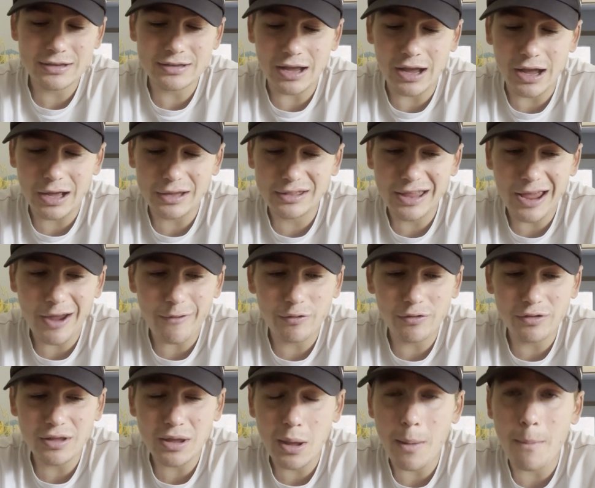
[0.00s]

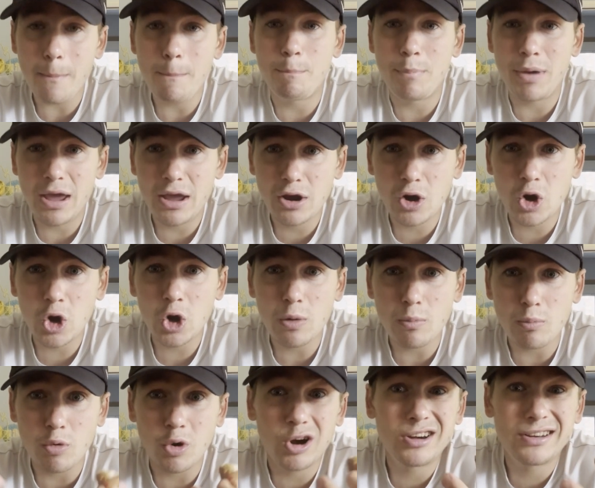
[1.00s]
definitely bigger,
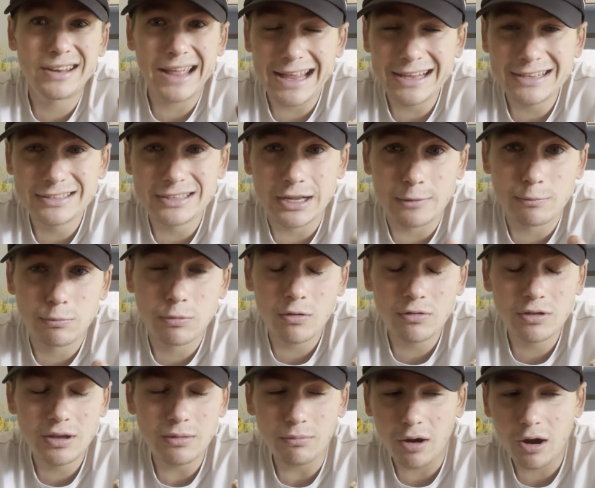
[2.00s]
more dense than a
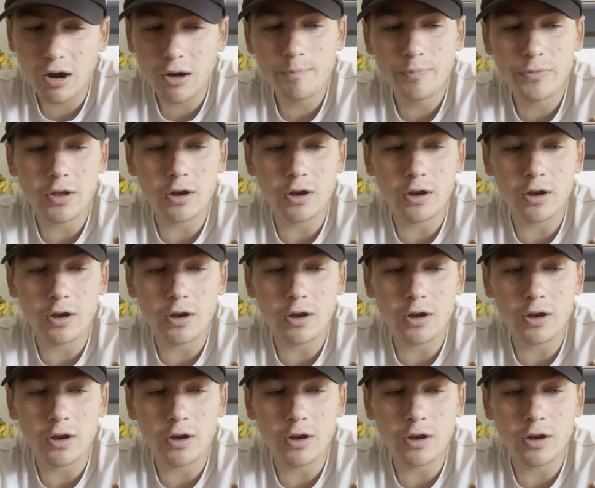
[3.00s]
protein bar.